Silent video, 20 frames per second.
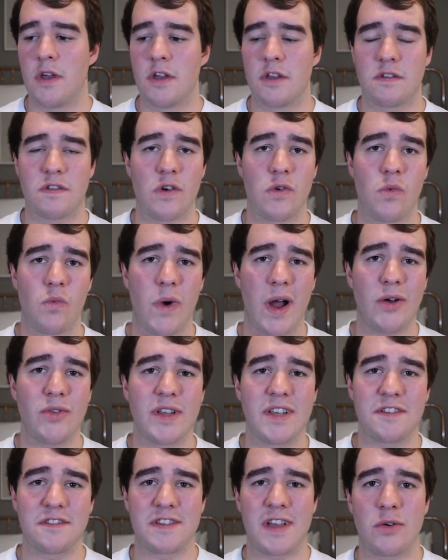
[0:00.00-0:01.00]
So
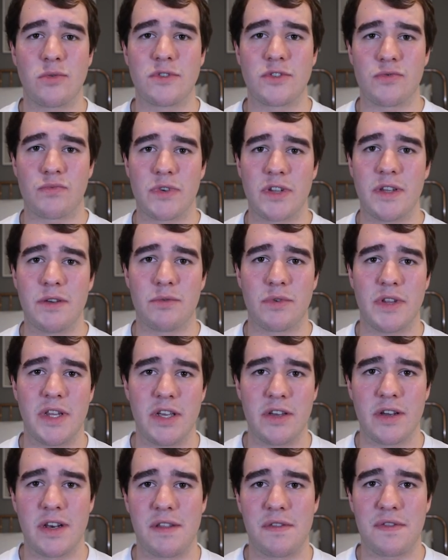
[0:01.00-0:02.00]
while it sounds really, really
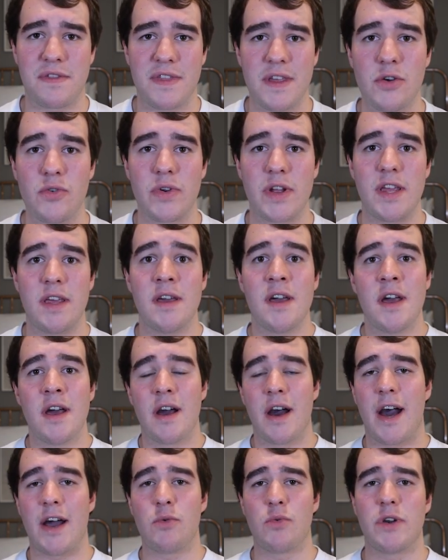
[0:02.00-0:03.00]
good in theory,
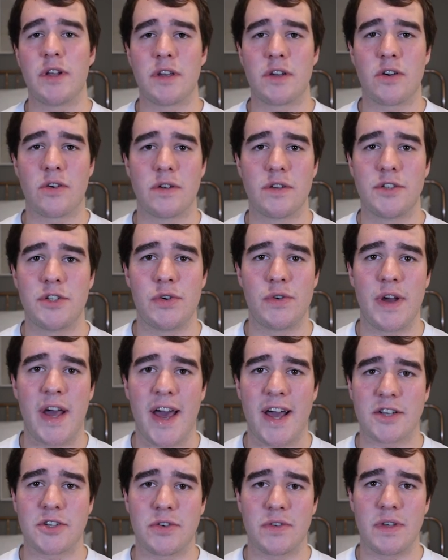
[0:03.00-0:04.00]
I would encourage you to
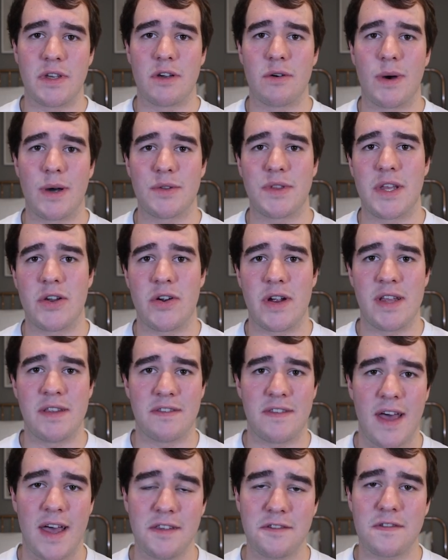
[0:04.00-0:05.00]
actually go out there
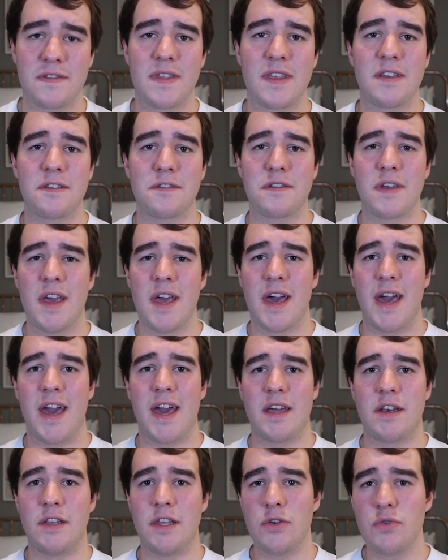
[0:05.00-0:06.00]
and test this
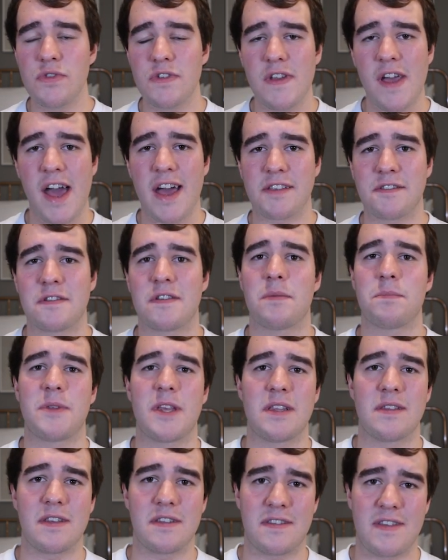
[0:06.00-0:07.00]
and use it as
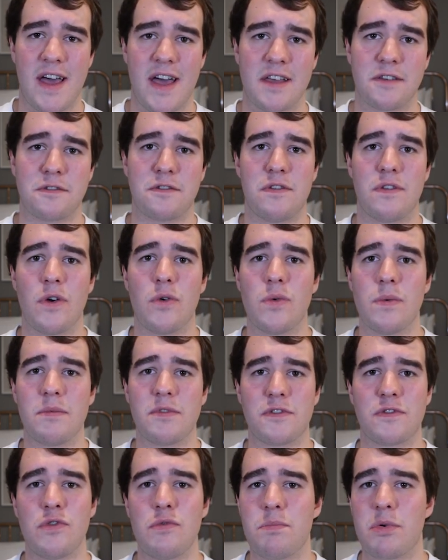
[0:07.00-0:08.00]
something to test. Don't
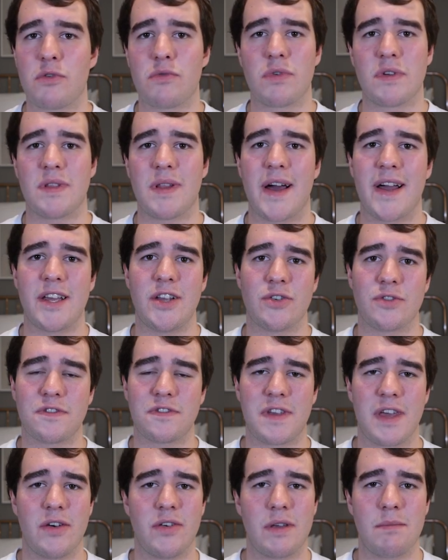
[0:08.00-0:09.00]
super rely your
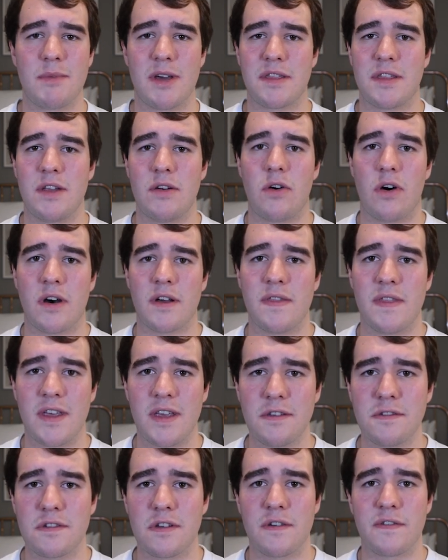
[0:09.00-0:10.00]
scaling method on
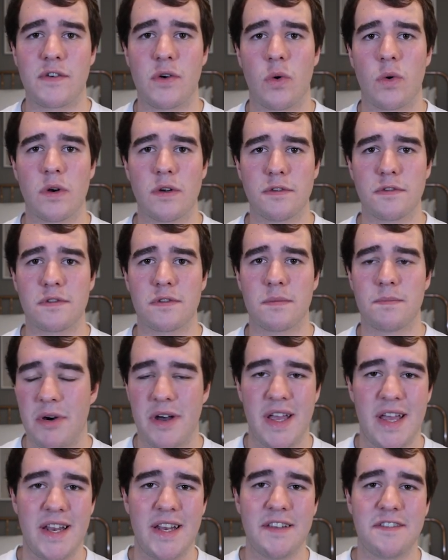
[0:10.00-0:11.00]
this, of course,
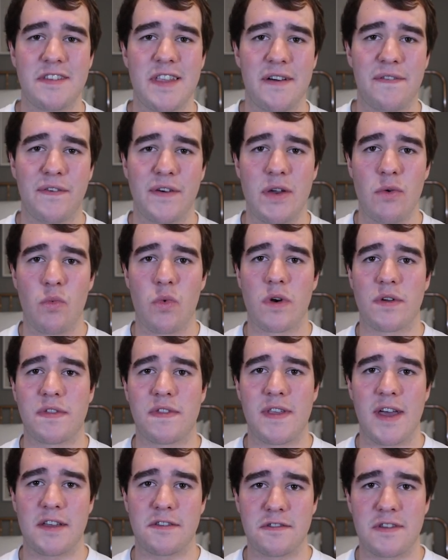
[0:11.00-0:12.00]
but it is definitely
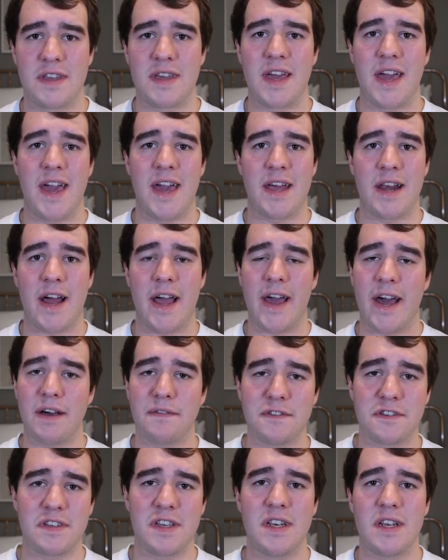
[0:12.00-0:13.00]
worth testing, and I
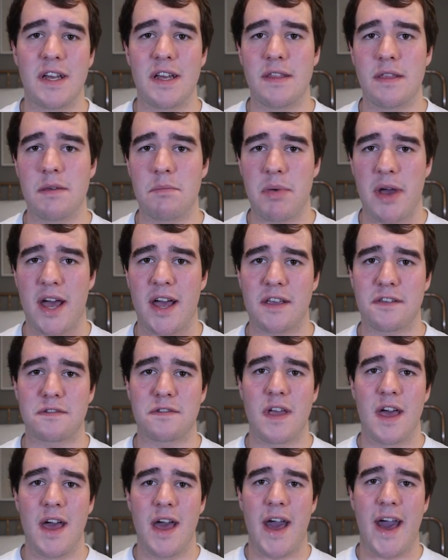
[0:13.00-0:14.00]
have seen it in the
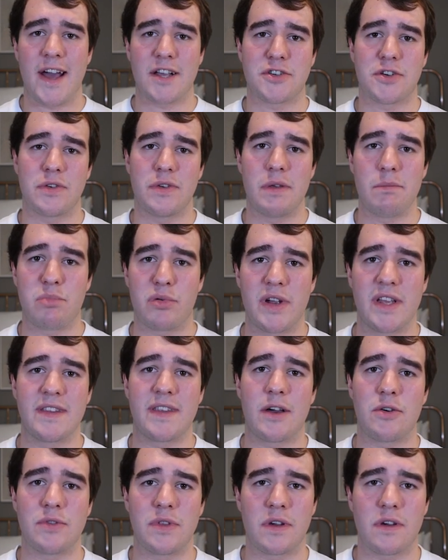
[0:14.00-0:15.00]
past actually bring
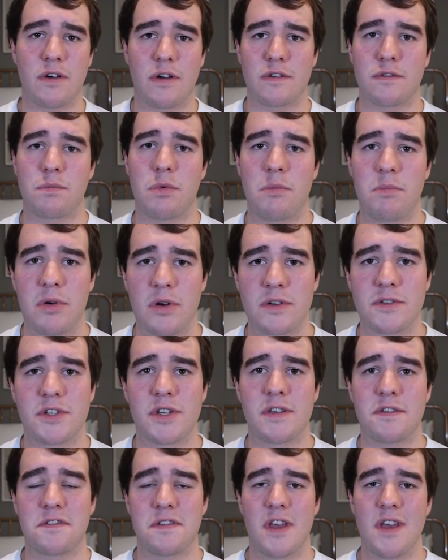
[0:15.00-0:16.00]
down the cost per
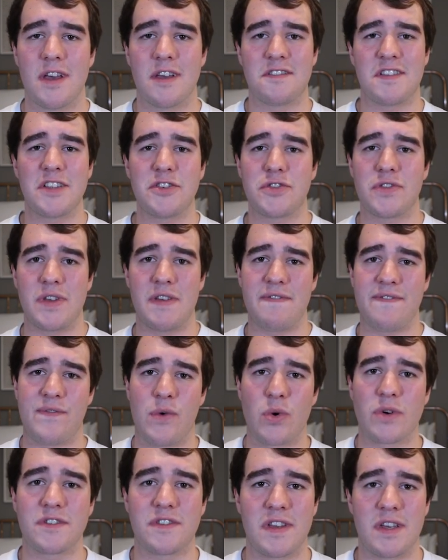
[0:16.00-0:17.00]
purchase, essentially
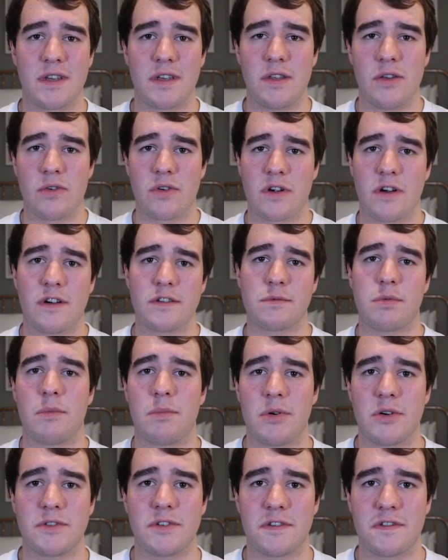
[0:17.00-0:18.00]
forcing your cost per
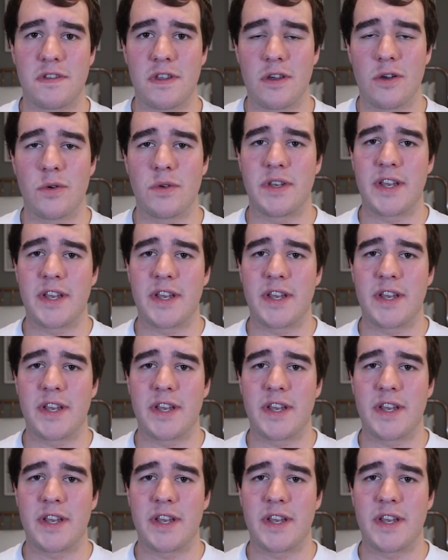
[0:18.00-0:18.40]
purchase to go